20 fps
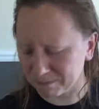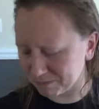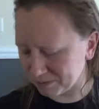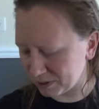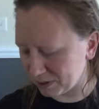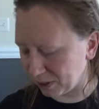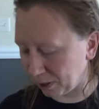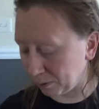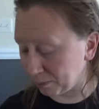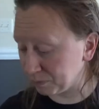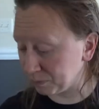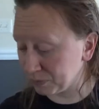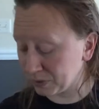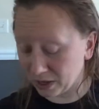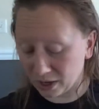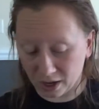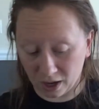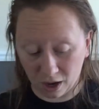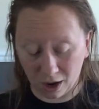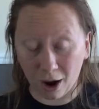So,
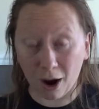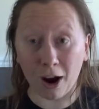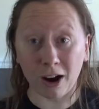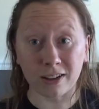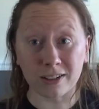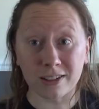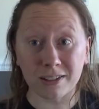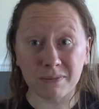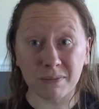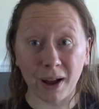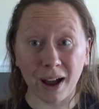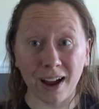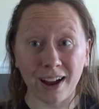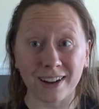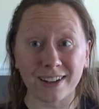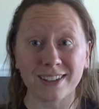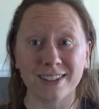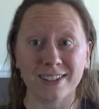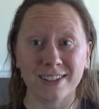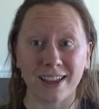awesome
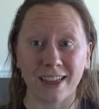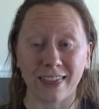box.